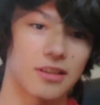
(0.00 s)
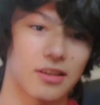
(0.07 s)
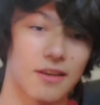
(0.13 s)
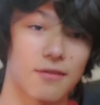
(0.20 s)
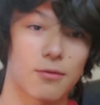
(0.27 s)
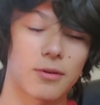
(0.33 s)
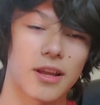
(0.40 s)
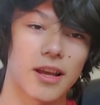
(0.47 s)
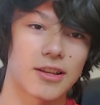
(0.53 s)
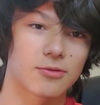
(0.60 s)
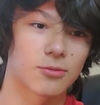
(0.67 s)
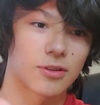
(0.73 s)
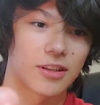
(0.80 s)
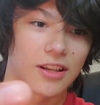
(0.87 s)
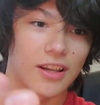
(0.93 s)
Everyone has
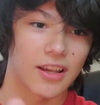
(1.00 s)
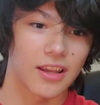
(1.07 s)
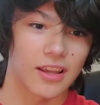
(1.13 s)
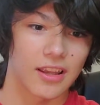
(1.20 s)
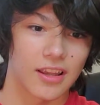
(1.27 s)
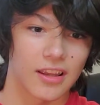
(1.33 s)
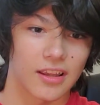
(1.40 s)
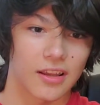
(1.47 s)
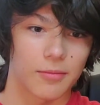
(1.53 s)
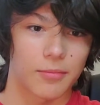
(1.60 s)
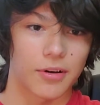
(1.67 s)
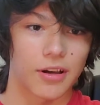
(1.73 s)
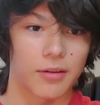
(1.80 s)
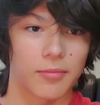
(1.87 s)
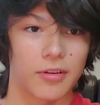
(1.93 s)
one.
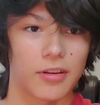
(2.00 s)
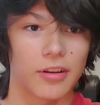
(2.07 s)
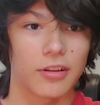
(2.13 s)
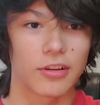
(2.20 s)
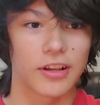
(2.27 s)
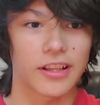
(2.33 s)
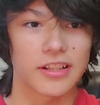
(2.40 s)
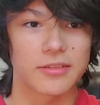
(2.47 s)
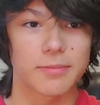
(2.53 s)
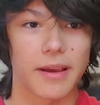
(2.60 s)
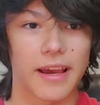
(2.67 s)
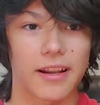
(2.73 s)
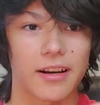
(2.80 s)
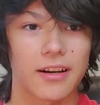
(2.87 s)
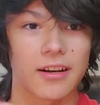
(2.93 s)
But you can look at his
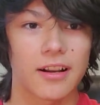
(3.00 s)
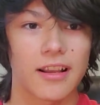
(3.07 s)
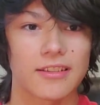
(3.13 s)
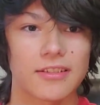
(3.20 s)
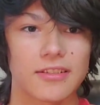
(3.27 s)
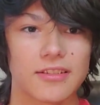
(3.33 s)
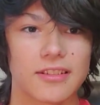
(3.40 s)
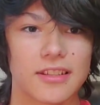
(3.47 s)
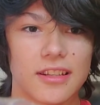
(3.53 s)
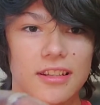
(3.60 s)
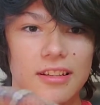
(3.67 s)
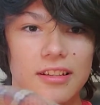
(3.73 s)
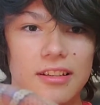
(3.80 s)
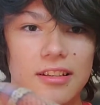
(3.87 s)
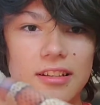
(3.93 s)
pattern, as you can see.
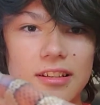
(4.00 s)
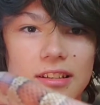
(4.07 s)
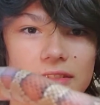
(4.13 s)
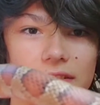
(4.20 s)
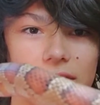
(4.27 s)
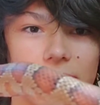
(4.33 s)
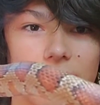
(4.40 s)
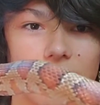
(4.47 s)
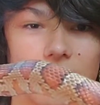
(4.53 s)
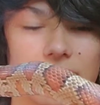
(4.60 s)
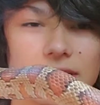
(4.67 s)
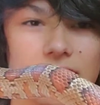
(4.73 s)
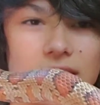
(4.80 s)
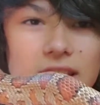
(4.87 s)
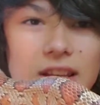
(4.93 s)
Good
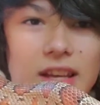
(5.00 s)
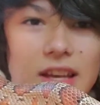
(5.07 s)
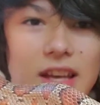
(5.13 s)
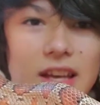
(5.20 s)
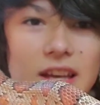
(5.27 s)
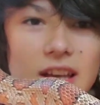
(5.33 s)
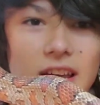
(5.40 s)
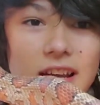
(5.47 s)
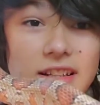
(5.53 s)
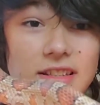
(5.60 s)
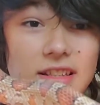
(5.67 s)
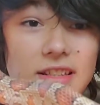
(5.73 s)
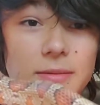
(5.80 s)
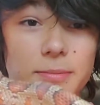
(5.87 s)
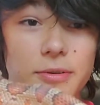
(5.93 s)
focus.
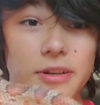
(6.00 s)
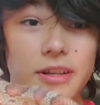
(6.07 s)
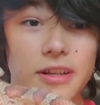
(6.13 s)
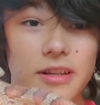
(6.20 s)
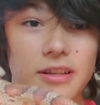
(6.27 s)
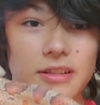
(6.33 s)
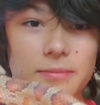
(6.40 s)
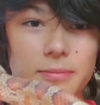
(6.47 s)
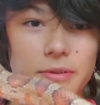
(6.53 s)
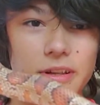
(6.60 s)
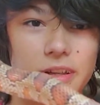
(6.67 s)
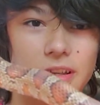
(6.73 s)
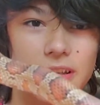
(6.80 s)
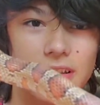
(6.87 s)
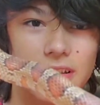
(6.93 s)
He's a
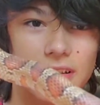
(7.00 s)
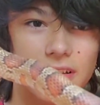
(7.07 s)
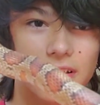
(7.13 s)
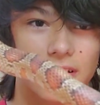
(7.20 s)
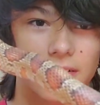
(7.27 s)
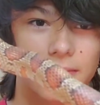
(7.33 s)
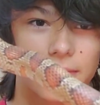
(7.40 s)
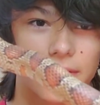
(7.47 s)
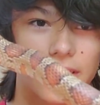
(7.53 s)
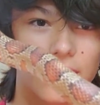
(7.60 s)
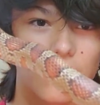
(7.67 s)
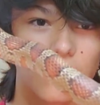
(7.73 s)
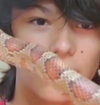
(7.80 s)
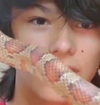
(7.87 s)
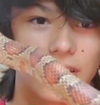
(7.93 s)
pretty
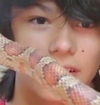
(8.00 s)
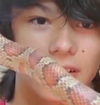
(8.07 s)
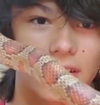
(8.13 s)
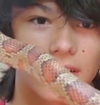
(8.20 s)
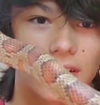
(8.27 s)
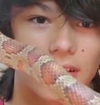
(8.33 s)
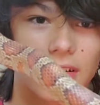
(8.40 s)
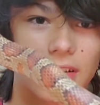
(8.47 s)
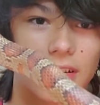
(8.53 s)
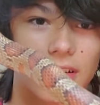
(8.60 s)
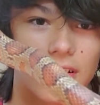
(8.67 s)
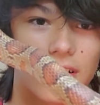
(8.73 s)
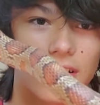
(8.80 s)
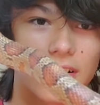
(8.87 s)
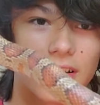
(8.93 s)
cool looking
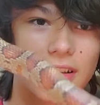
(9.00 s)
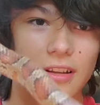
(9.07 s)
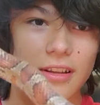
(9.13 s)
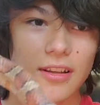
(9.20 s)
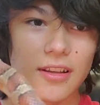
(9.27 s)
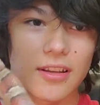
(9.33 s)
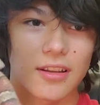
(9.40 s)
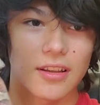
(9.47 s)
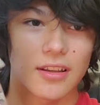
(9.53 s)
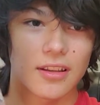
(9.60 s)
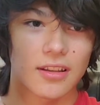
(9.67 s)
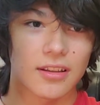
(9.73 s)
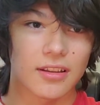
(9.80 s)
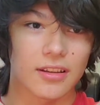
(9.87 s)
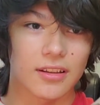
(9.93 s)
dude.
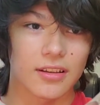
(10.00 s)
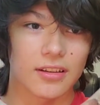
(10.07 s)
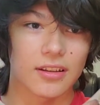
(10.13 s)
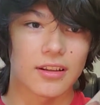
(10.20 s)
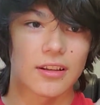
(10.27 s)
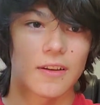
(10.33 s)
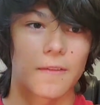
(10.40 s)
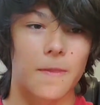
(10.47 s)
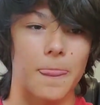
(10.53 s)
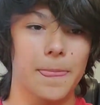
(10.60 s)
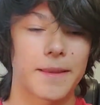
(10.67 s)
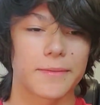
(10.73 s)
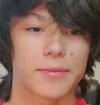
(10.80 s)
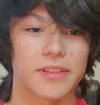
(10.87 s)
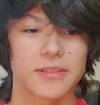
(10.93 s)

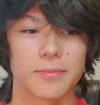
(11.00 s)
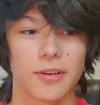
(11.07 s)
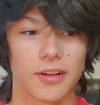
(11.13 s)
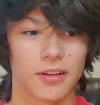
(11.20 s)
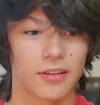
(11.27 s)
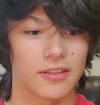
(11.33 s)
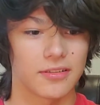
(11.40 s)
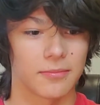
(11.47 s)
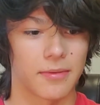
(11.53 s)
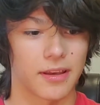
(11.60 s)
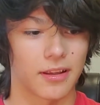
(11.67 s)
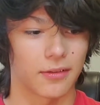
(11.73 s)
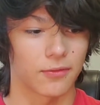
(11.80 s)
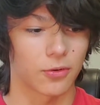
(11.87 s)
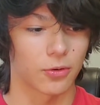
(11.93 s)
It's pretty small. He's a
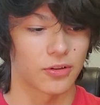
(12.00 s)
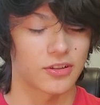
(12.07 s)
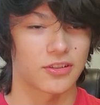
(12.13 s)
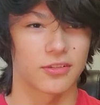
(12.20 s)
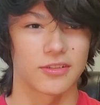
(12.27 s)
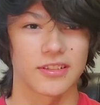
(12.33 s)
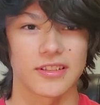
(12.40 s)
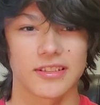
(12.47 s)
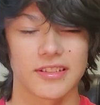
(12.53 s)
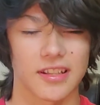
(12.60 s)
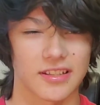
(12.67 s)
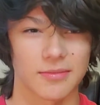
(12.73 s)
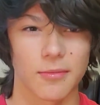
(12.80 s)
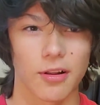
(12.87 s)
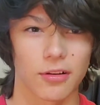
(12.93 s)
male, of course, so he's gonna stay
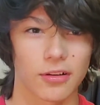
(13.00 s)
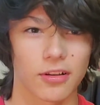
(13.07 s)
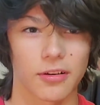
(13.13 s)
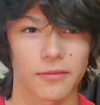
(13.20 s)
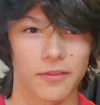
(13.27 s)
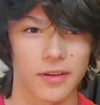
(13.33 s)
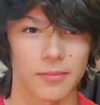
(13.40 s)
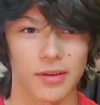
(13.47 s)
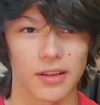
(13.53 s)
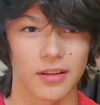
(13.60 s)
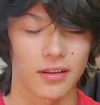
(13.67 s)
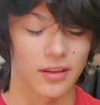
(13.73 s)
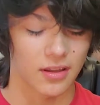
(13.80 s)
smaller than a female.